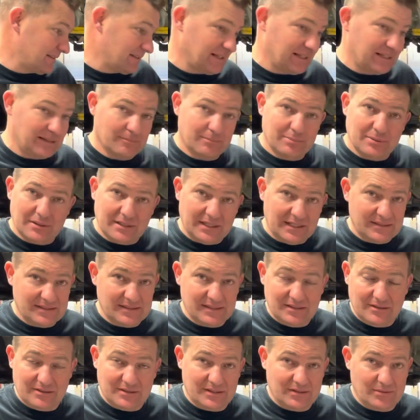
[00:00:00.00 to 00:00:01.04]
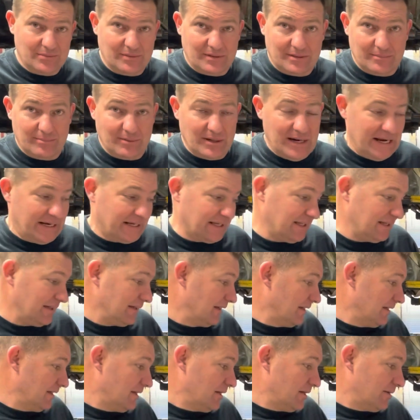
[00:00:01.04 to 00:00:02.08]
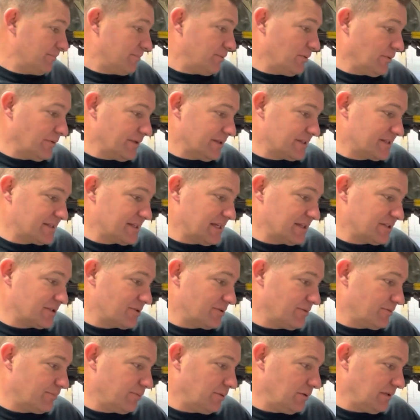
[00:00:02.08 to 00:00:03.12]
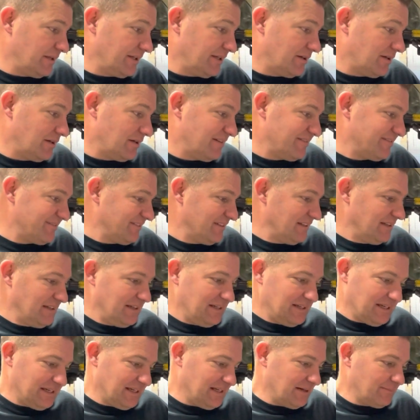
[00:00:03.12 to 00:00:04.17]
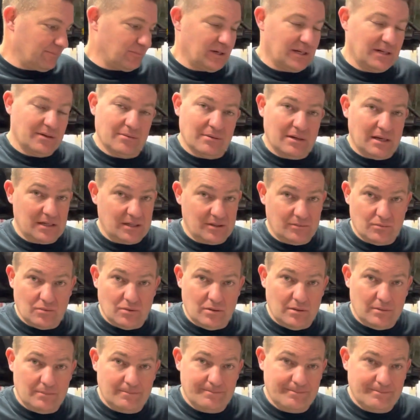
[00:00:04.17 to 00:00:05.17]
I can put AC on this with the bracket, pull this tensioner pulley off, and I'm ready to rock and roll.